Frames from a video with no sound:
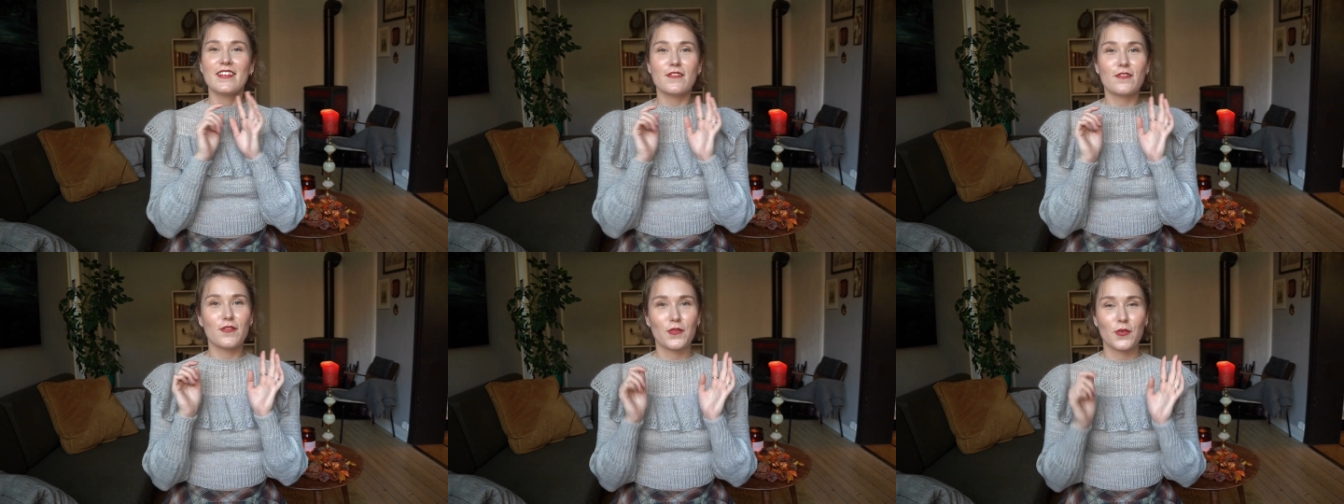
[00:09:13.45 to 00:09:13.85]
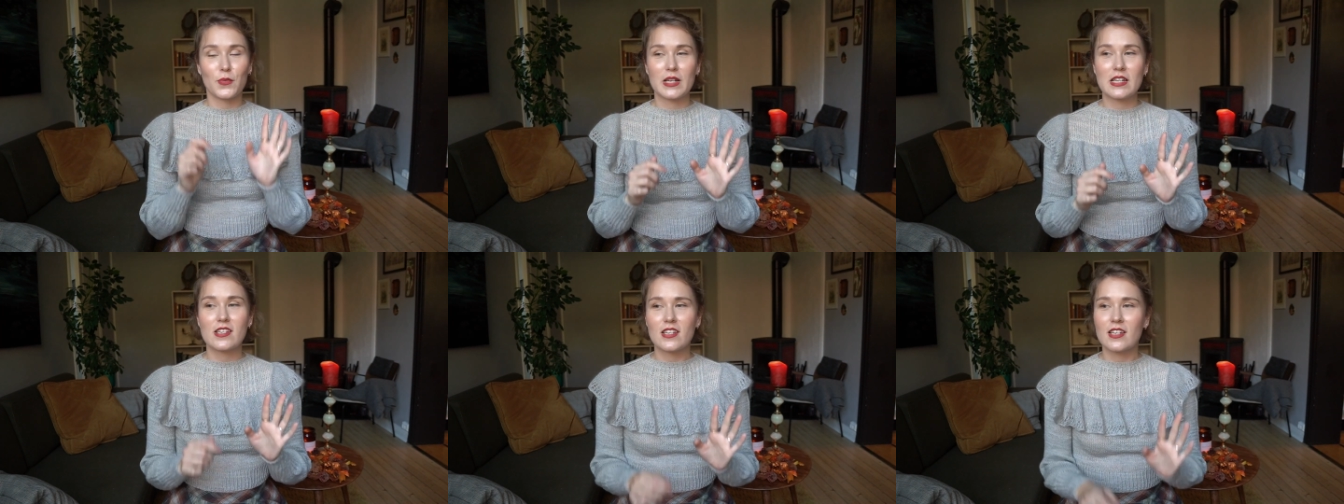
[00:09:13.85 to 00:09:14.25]
For
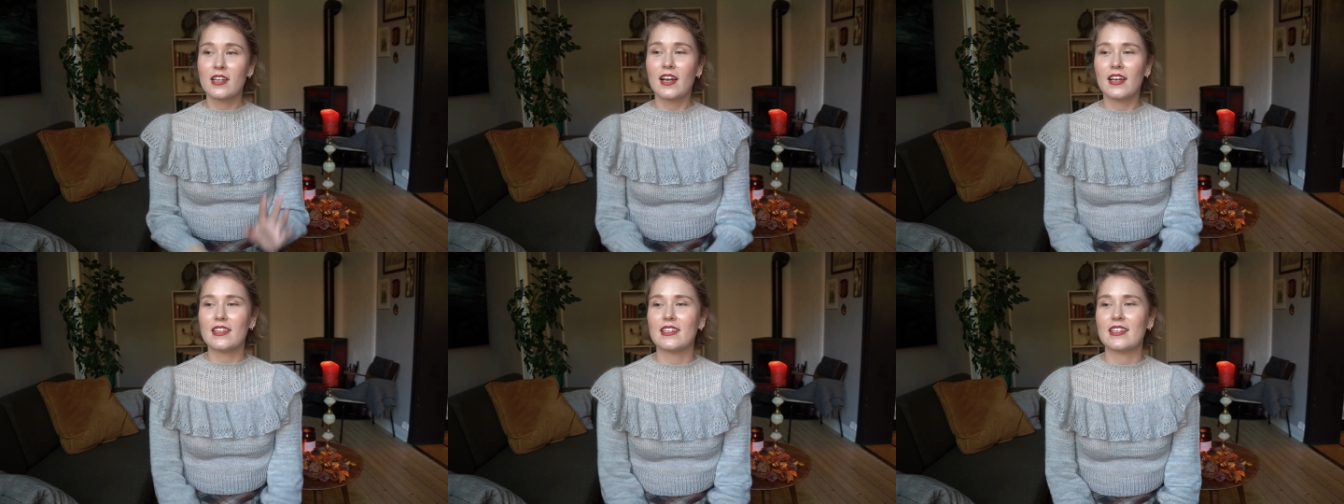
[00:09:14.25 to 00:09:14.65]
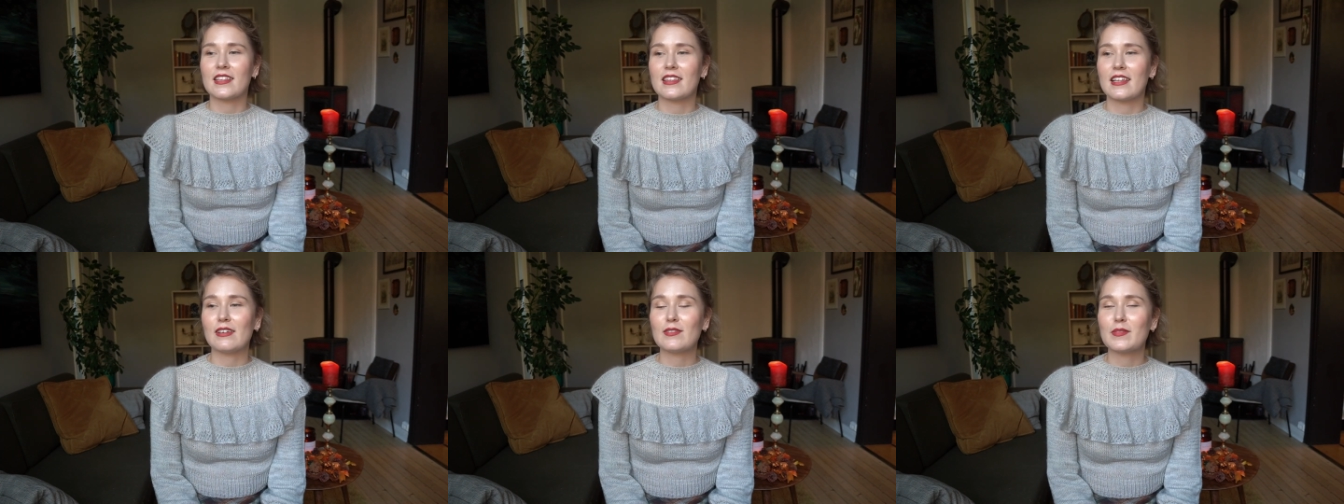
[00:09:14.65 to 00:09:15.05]
winter, I
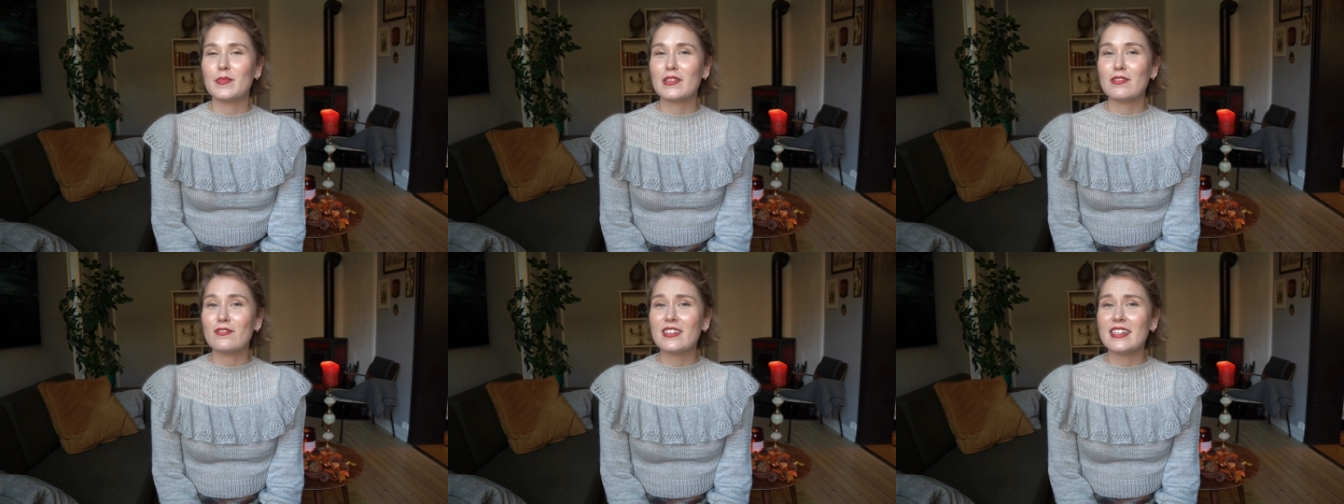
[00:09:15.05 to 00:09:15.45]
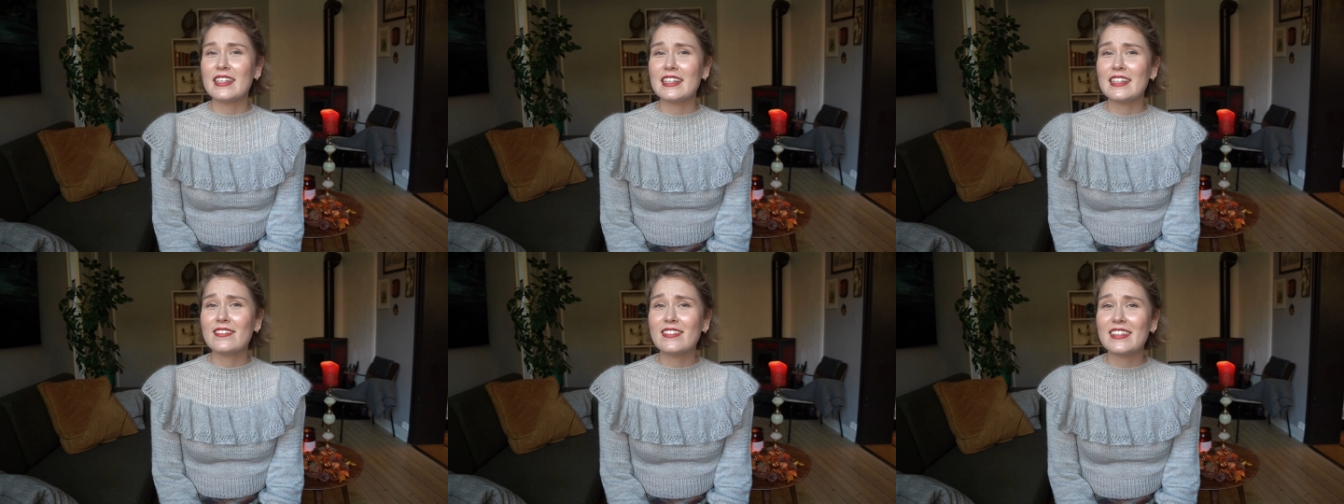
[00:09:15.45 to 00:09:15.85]
think that would be
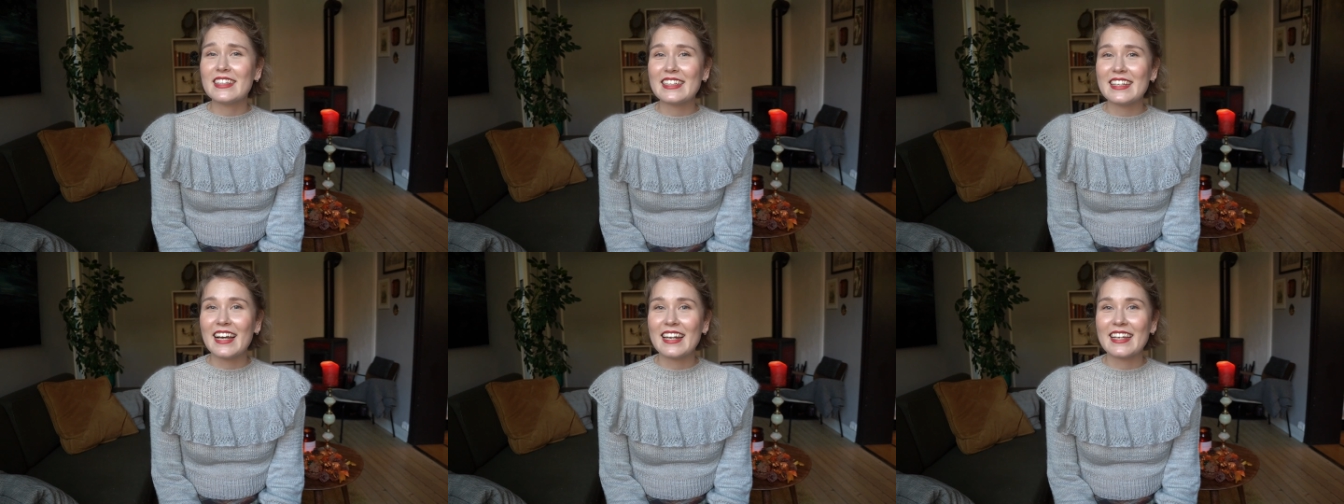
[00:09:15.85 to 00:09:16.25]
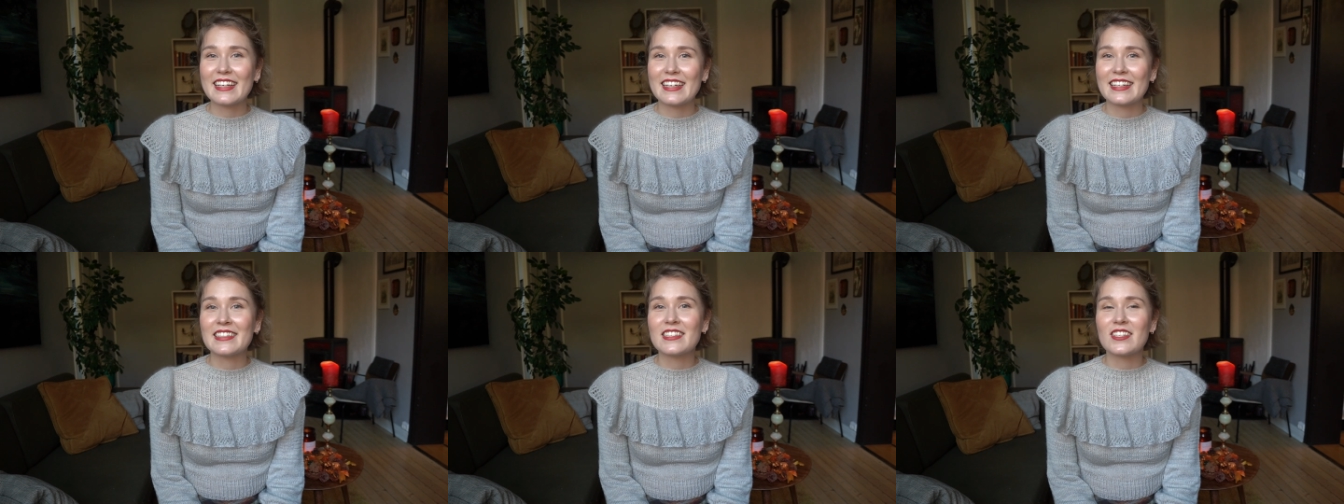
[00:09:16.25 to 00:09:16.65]
really, really
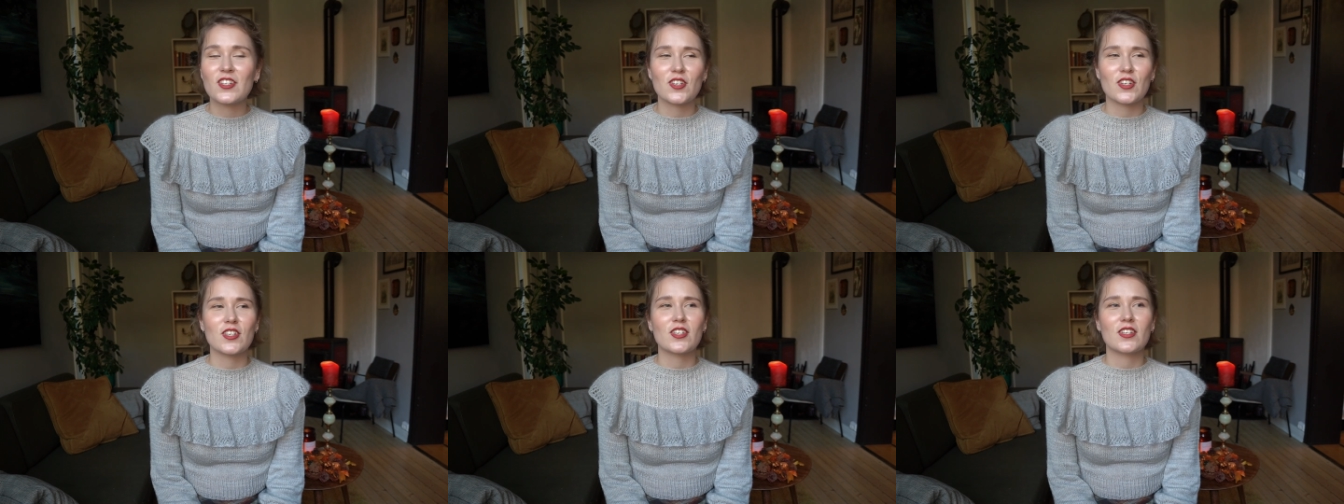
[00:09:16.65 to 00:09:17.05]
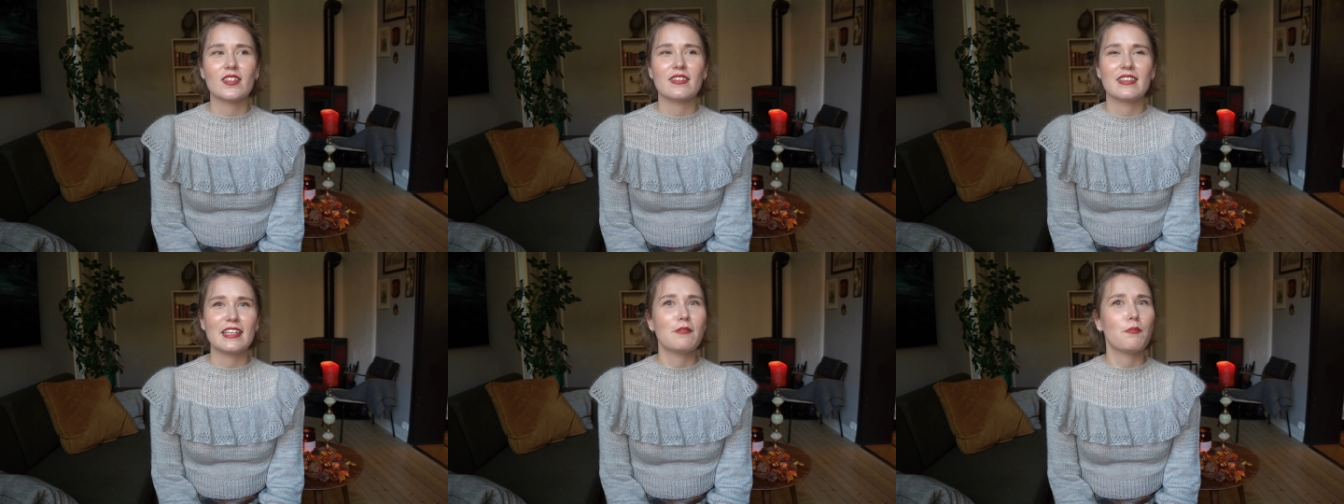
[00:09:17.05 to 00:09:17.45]
elegant,
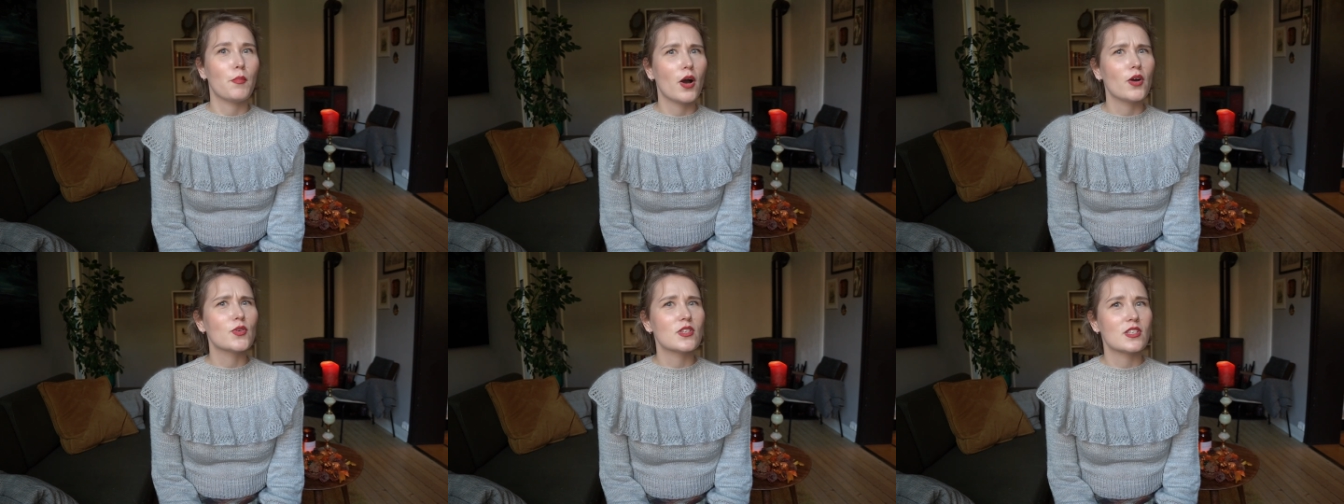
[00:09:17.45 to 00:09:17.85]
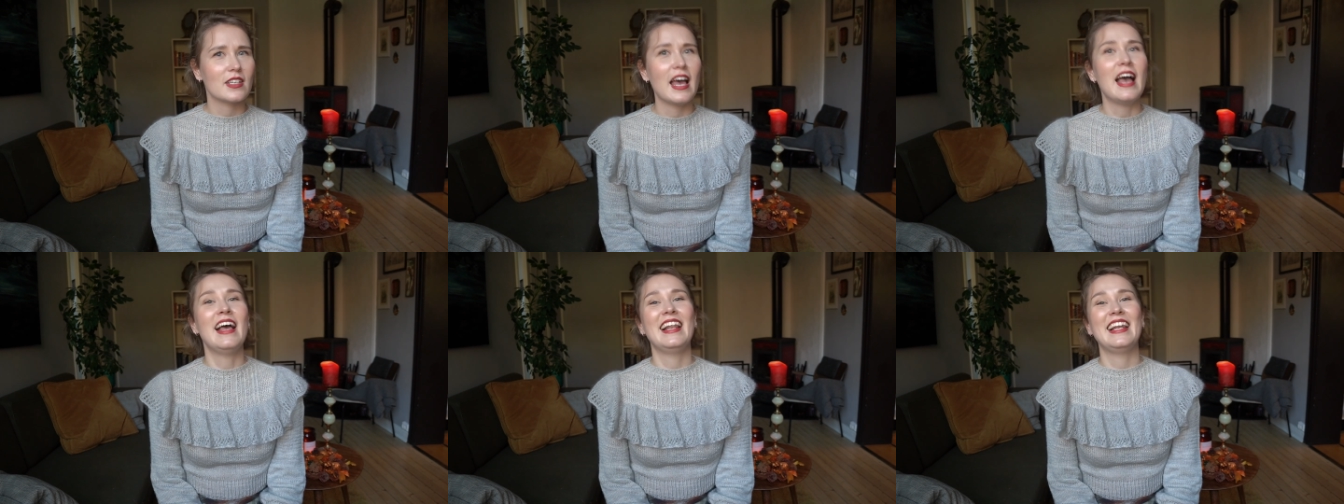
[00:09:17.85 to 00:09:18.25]
just the most
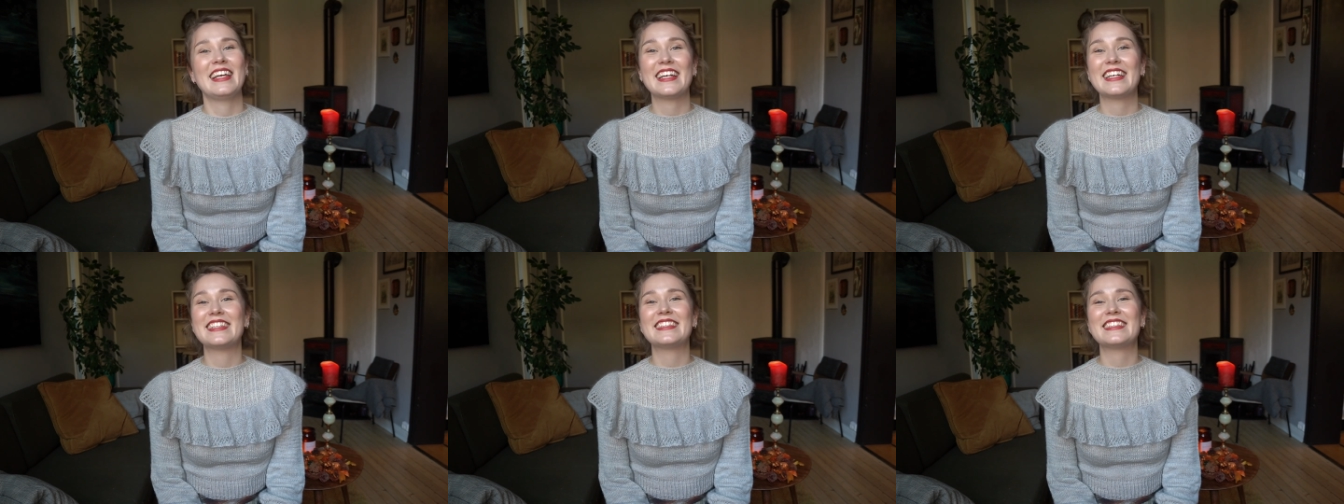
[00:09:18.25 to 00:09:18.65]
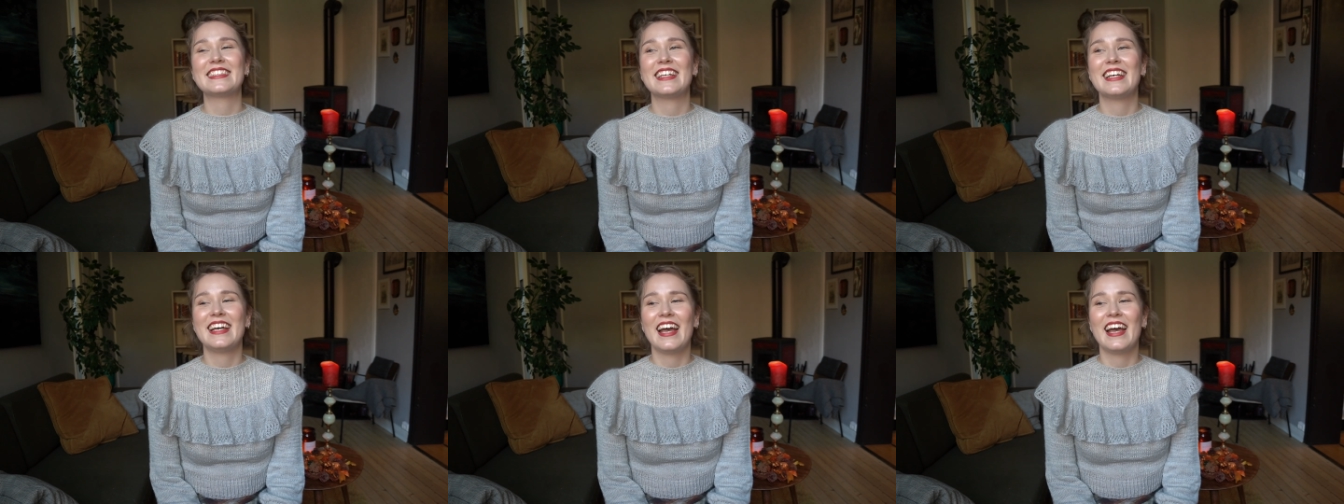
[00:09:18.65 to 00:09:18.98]
elegant